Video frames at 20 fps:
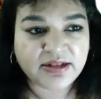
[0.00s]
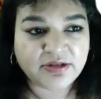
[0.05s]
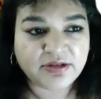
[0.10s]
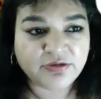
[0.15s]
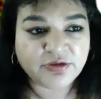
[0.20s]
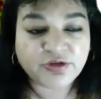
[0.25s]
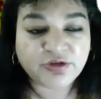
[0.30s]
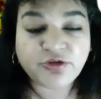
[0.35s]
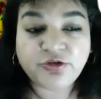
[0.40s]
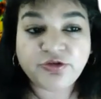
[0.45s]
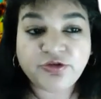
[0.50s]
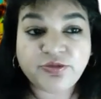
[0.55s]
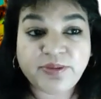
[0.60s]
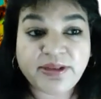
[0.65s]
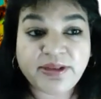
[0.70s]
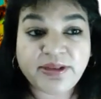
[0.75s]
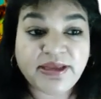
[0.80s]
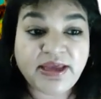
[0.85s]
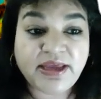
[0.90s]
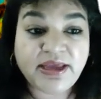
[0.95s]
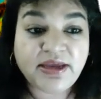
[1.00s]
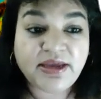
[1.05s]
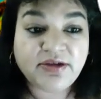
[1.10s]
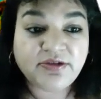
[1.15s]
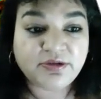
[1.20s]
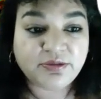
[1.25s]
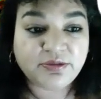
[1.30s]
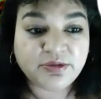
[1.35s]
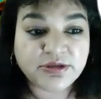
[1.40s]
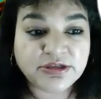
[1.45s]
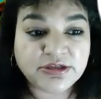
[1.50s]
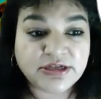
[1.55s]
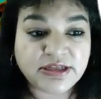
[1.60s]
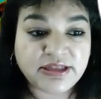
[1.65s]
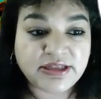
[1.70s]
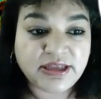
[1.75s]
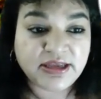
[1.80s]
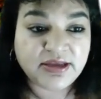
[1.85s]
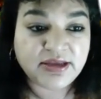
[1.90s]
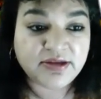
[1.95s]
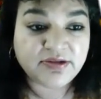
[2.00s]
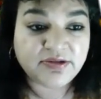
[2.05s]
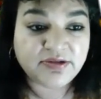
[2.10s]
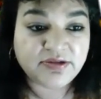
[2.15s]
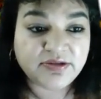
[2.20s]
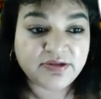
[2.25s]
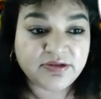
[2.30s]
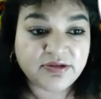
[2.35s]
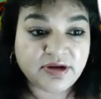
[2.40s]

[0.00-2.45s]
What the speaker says: reduce medication, which I think is